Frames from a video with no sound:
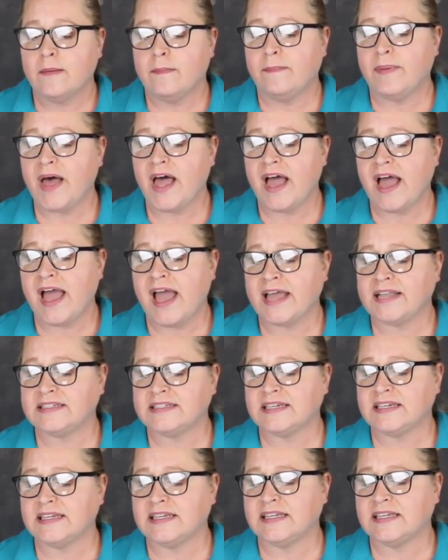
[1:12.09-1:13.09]

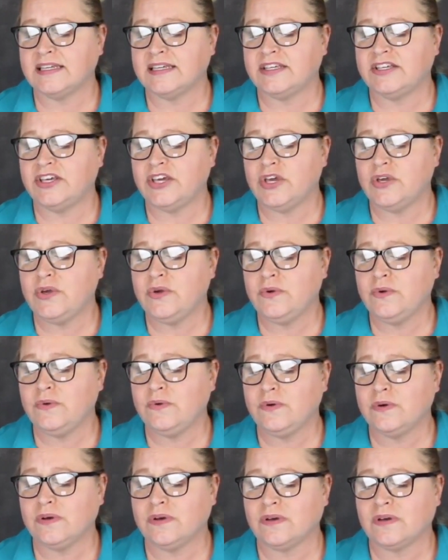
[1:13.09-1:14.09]
But
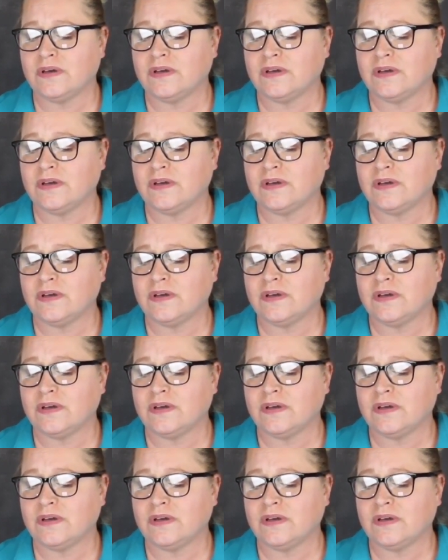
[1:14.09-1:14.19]
you